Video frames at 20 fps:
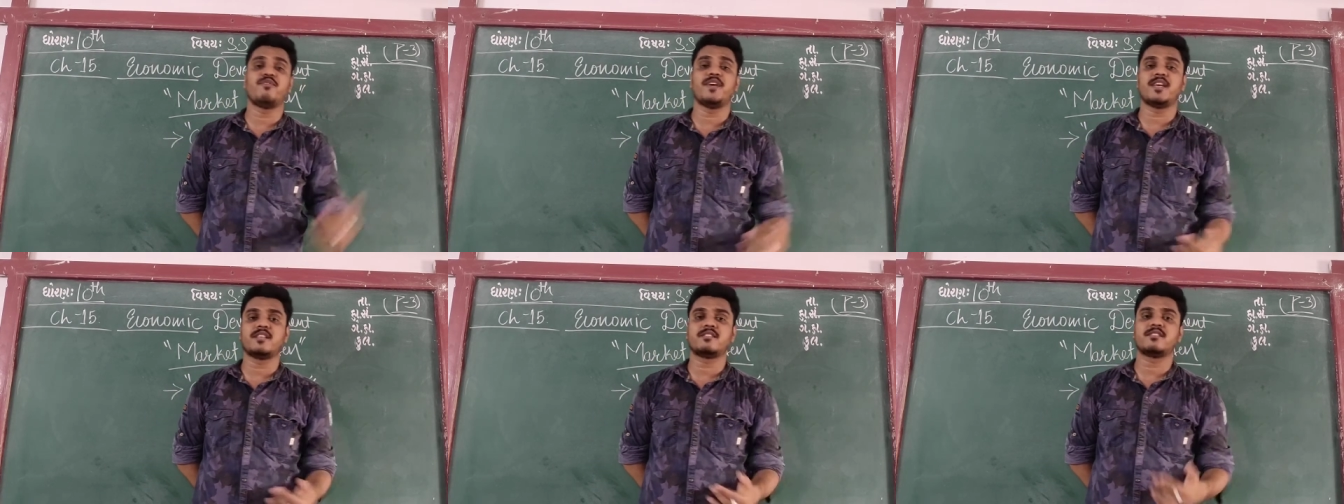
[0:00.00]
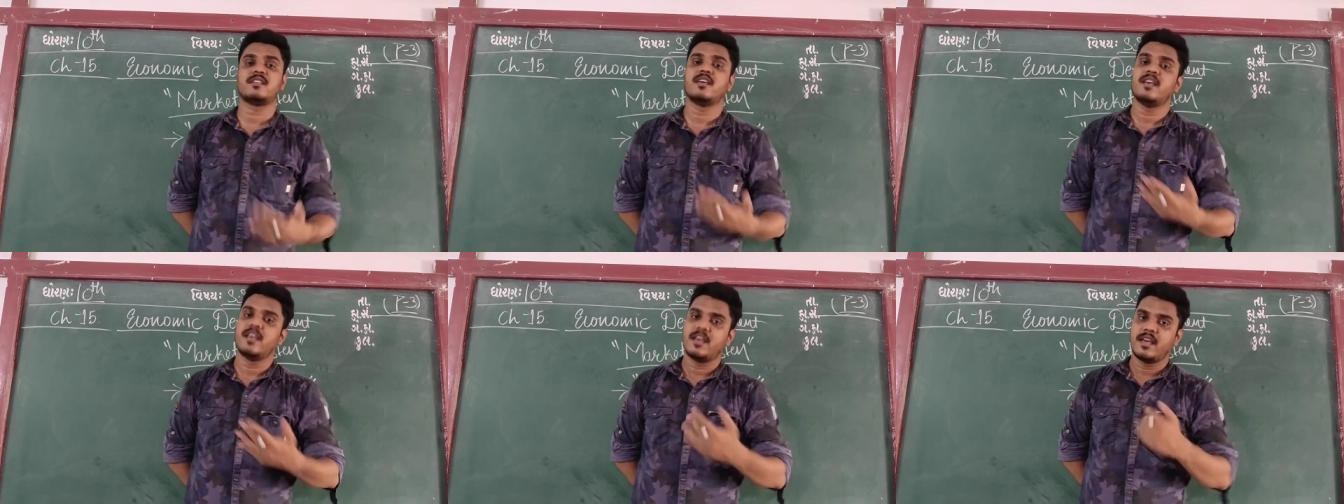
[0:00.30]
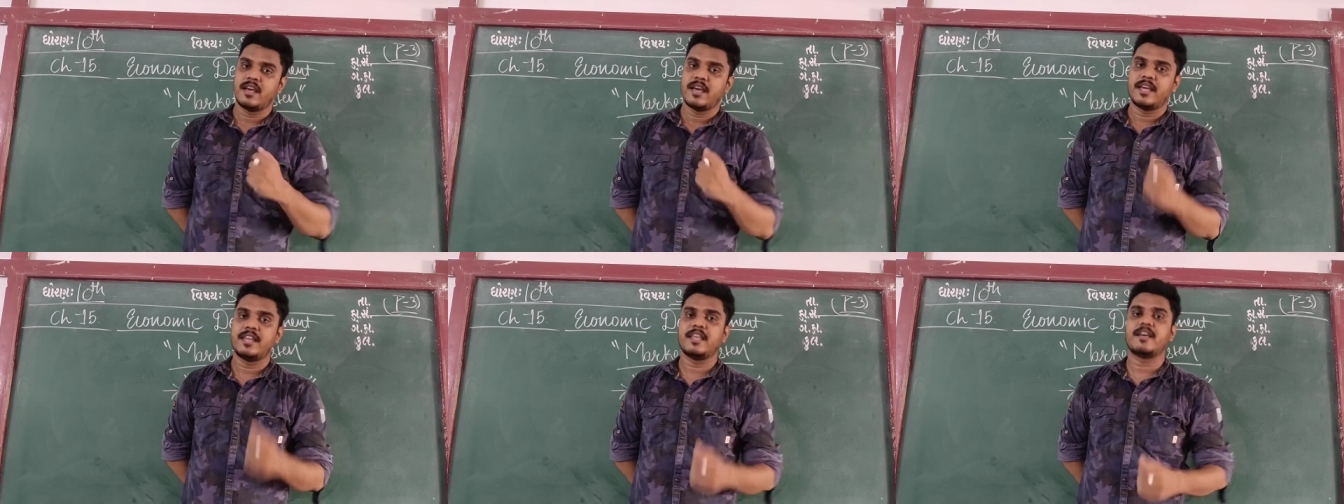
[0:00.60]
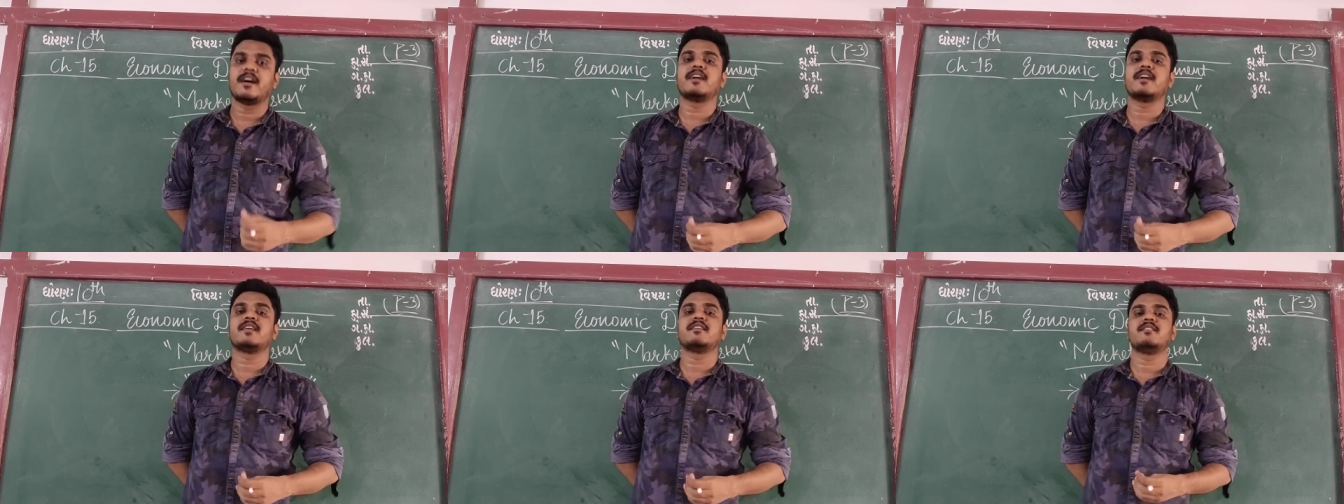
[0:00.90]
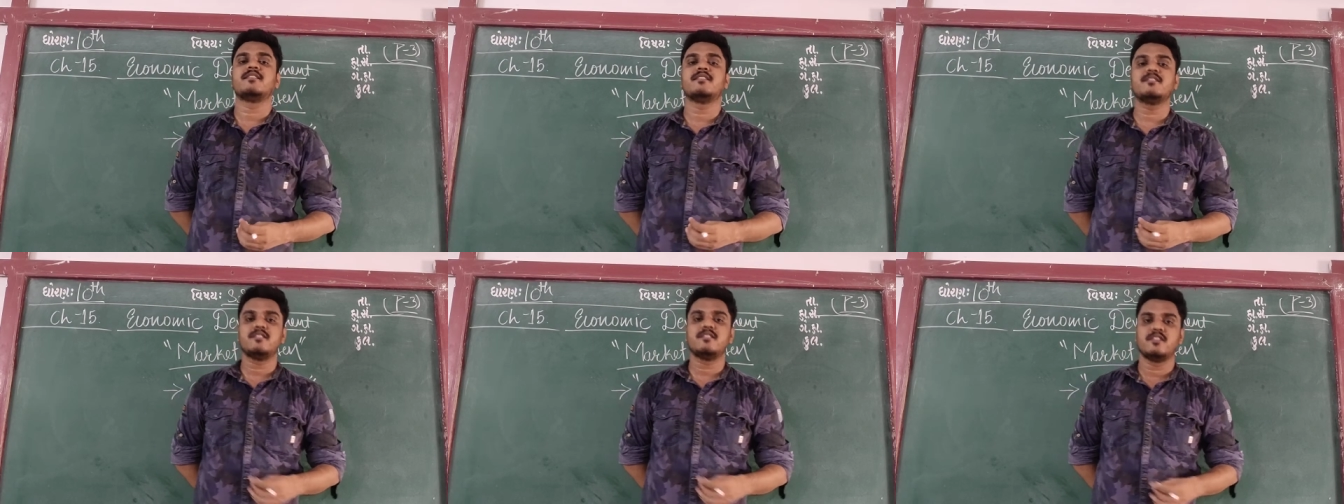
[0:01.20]
face
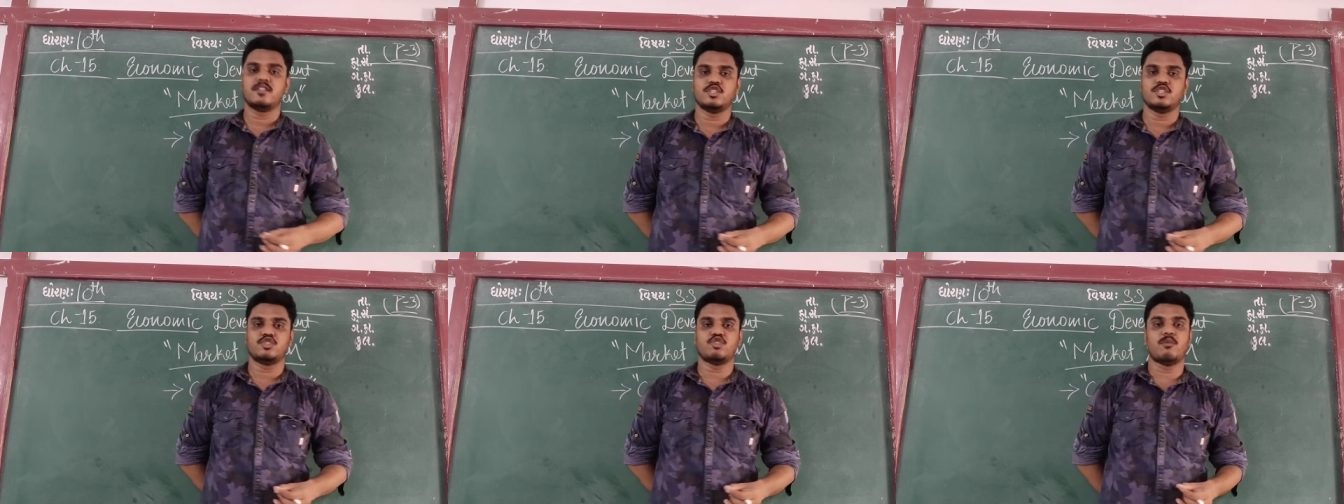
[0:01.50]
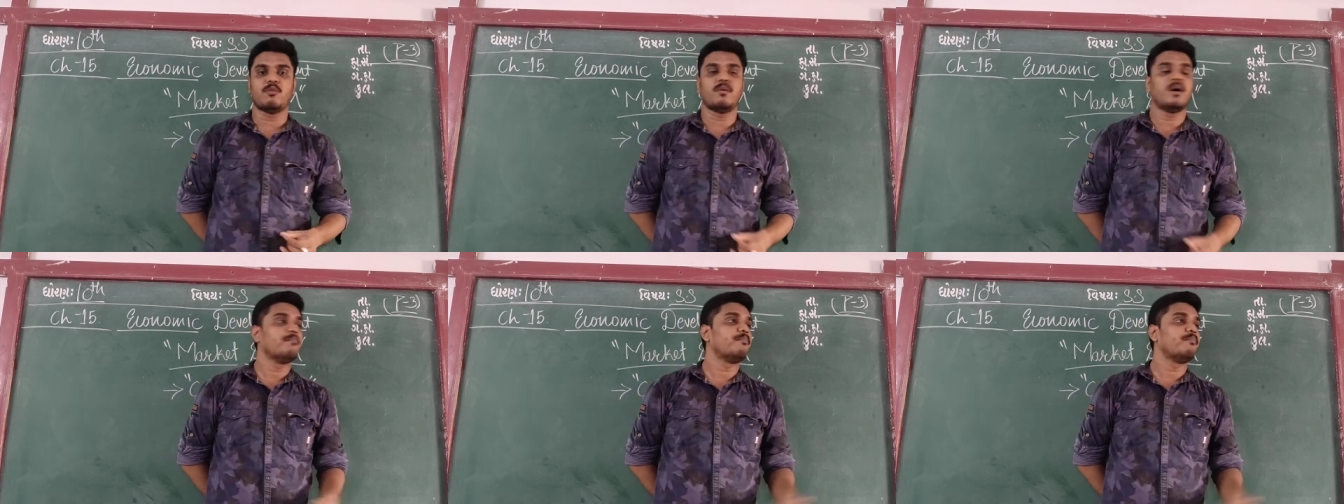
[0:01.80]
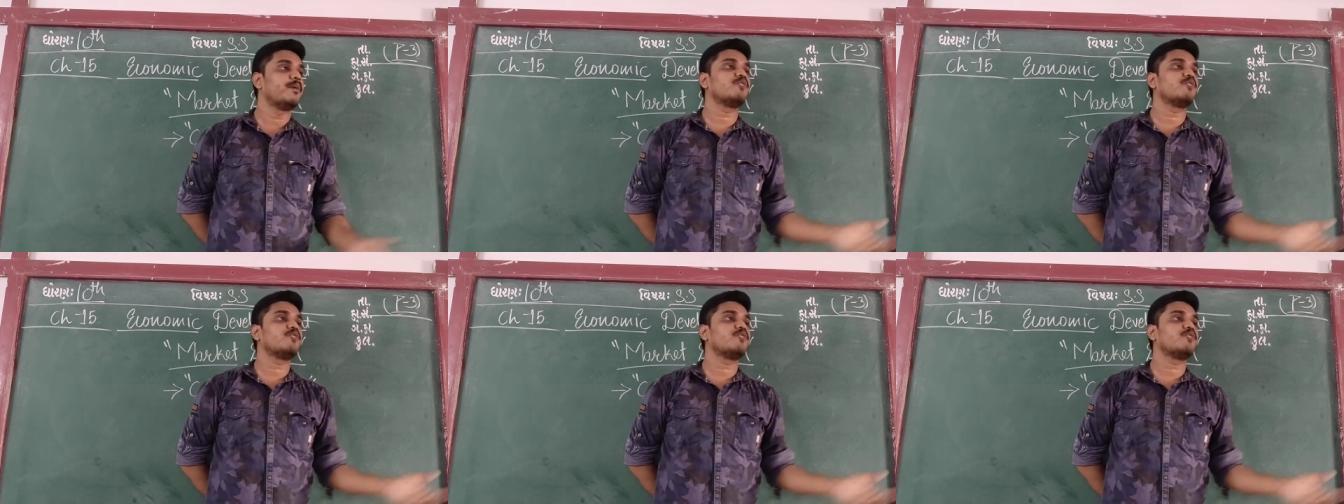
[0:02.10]
regarding this job.